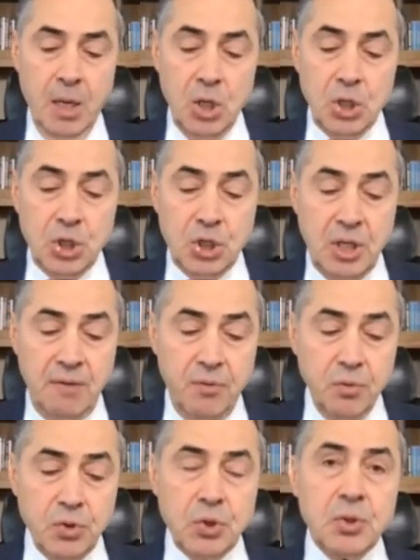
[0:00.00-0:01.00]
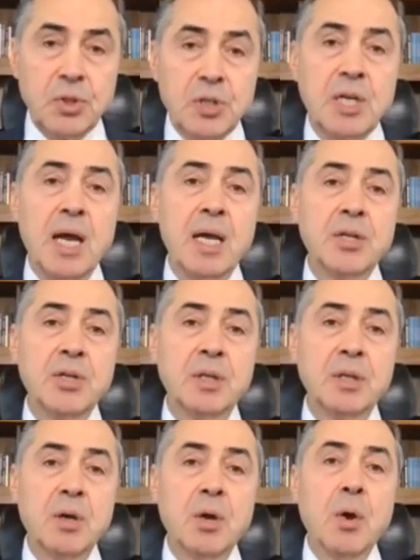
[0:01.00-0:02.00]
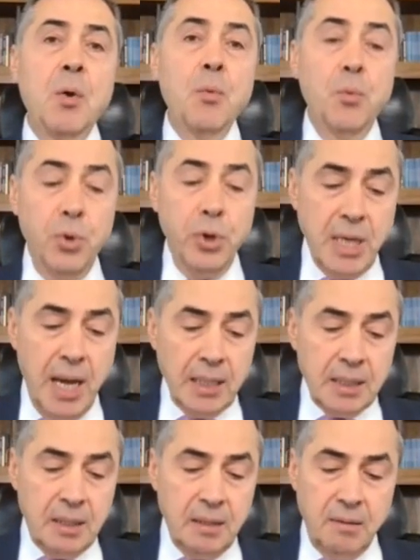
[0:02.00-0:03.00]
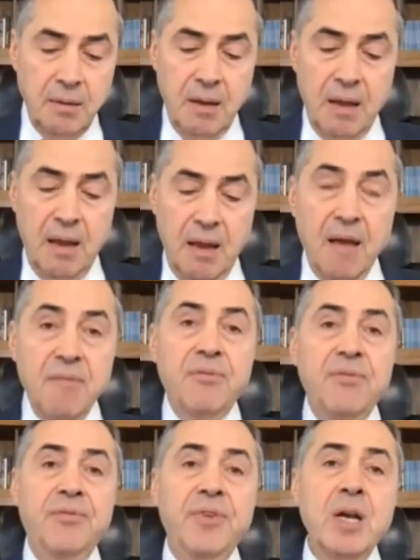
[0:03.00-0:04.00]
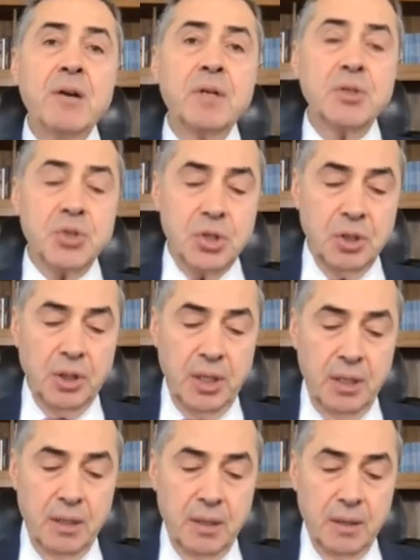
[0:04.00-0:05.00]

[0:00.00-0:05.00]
civil society reacted vigorously,